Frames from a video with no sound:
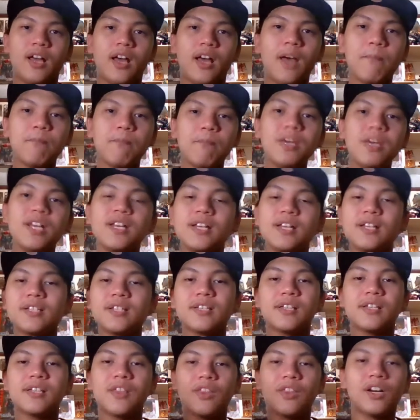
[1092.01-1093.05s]
Embiid
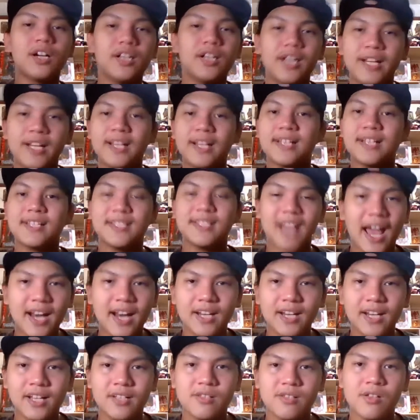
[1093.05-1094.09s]
is third in the
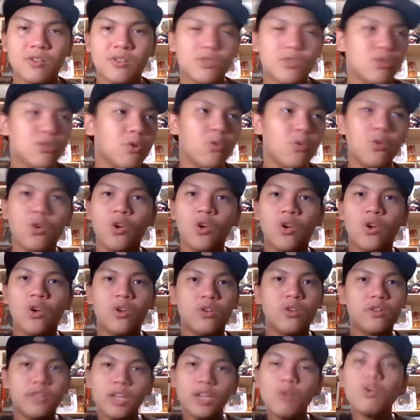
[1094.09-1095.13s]
standings. So
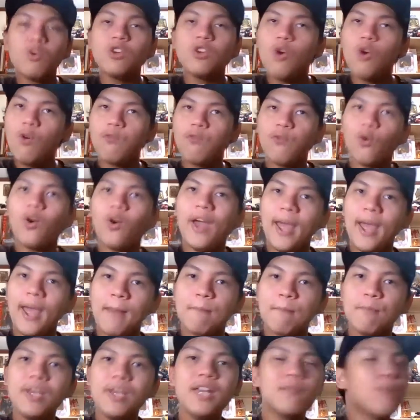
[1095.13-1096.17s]
they will go for
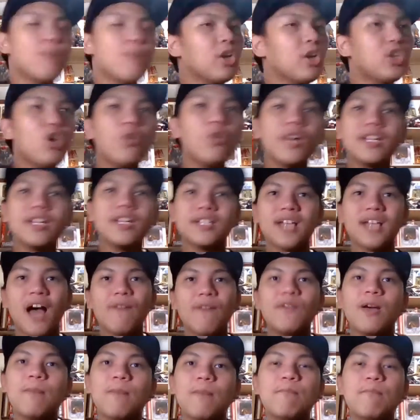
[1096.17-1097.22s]
Embiid, but Jokic is
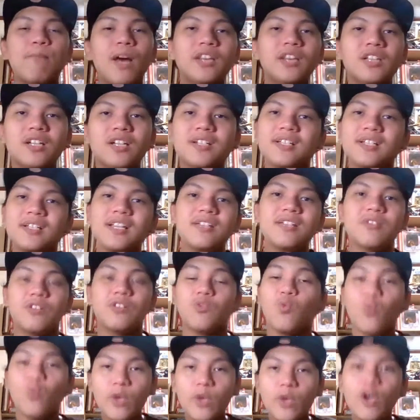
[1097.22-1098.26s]
having a better
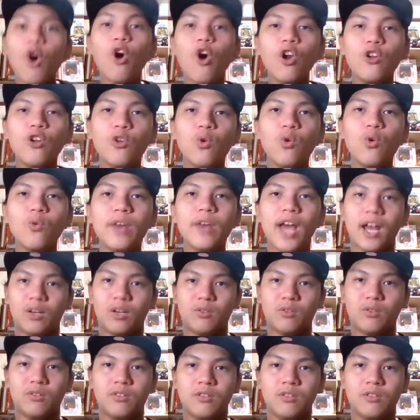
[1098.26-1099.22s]
season. We all know that.